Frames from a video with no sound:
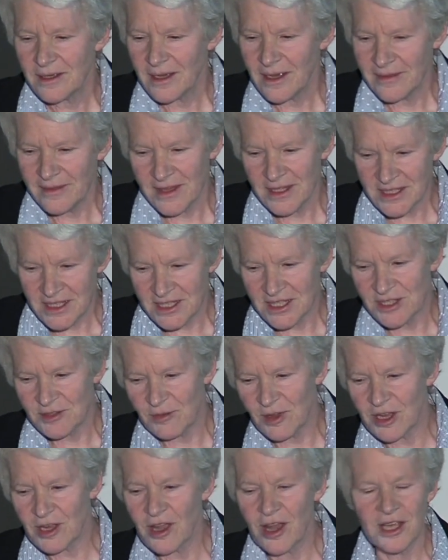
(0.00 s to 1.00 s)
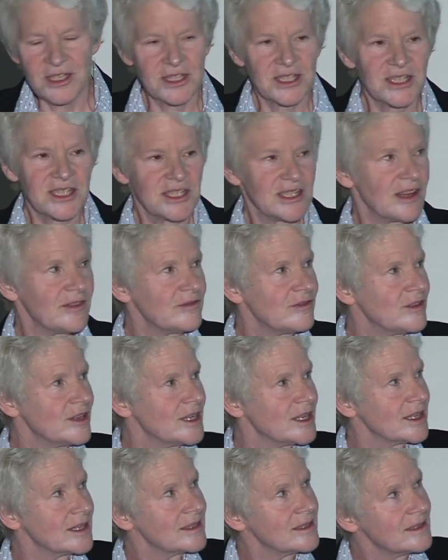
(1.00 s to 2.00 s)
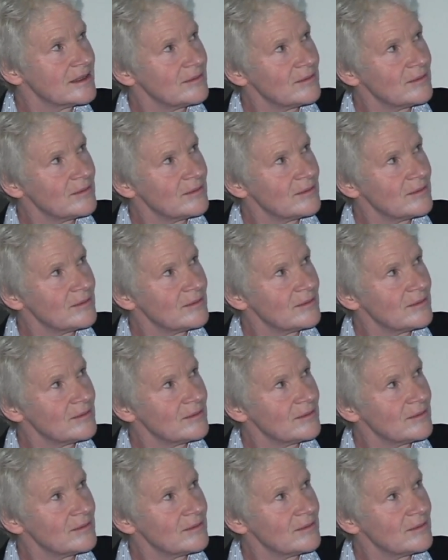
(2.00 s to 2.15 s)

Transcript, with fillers: and this is what causes suffering.